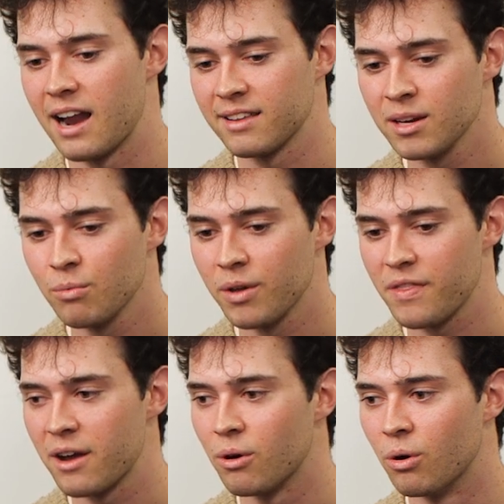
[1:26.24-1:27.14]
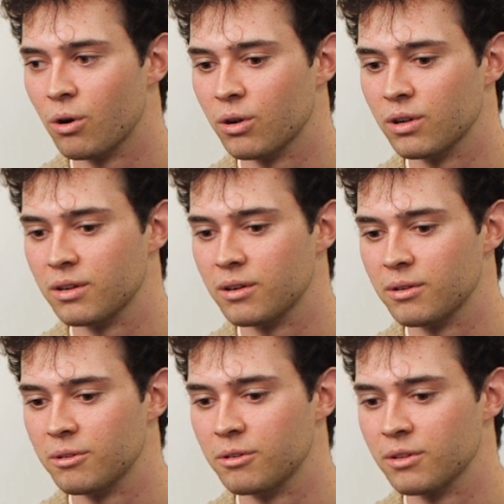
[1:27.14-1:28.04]
And I think what that all
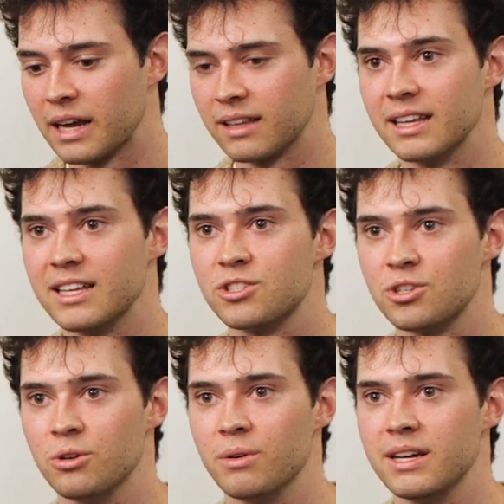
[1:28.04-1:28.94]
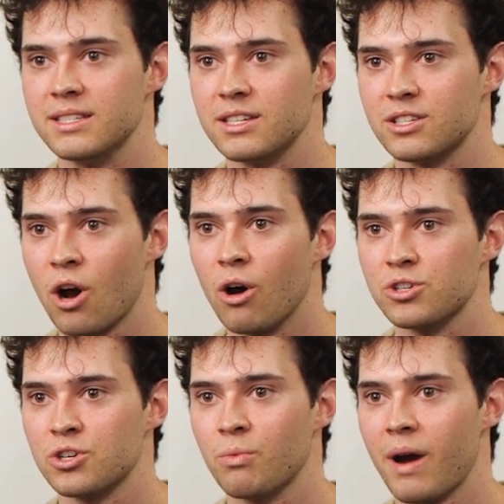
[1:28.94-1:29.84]
like leads to is this
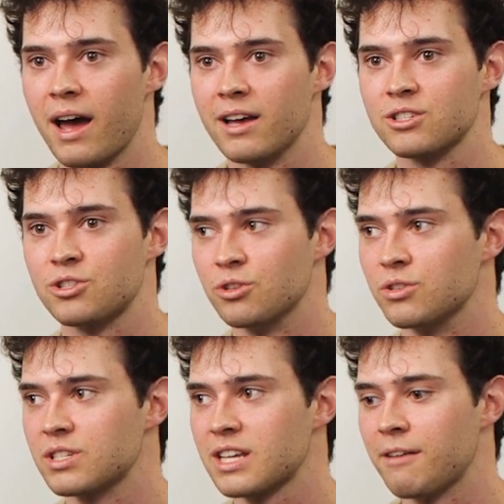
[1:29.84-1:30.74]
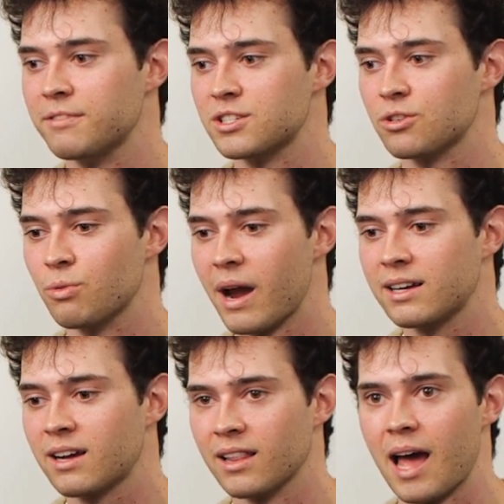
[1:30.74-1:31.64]
culture where students have this
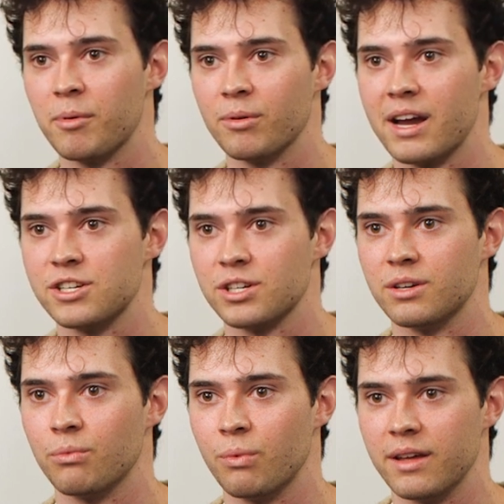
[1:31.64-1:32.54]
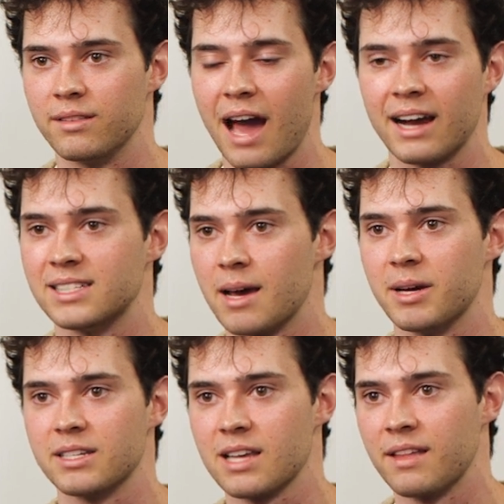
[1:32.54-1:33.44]
great collaboration with
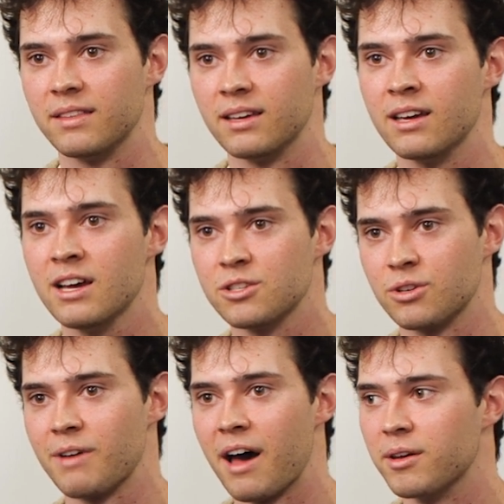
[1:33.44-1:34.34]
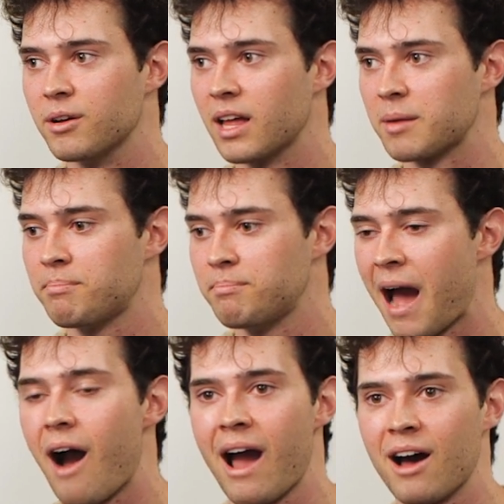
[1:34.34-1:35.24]
academics and the sort of other like
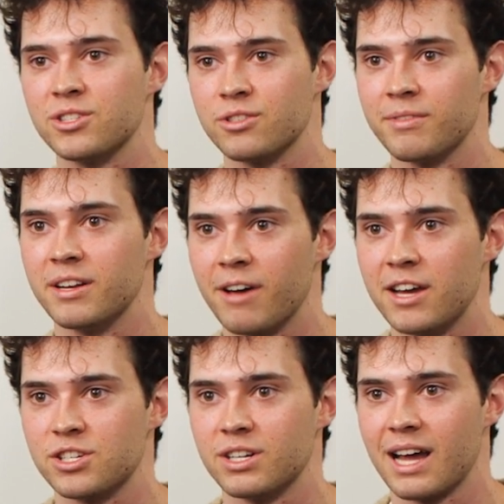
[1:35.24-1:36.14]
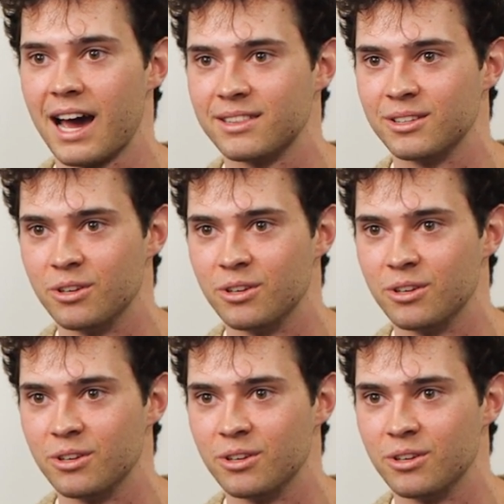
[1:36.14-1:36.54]
powerhouses of innovation at the